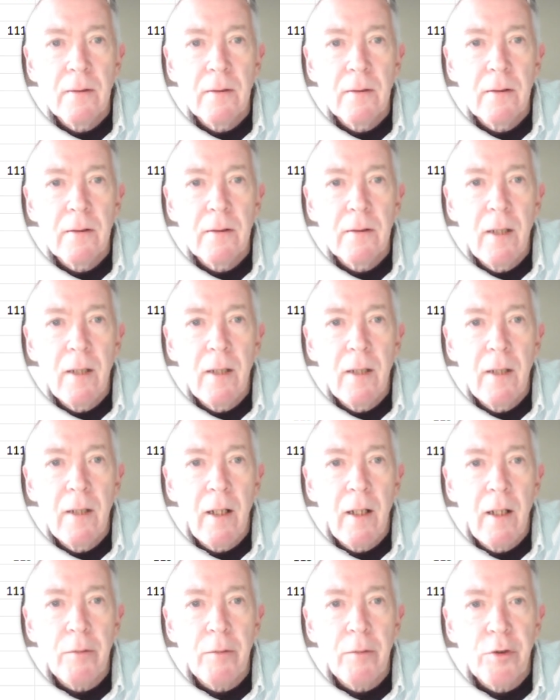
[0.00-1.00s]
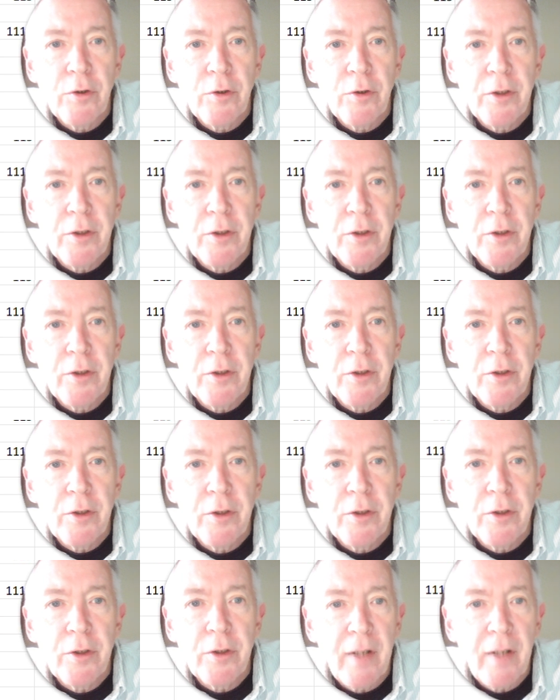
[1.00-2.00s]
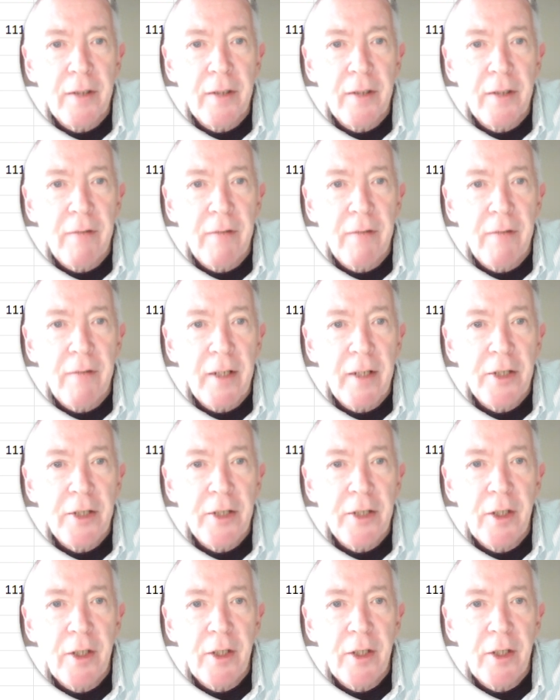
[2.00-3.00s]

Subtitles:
I'm just going to check the data validation again.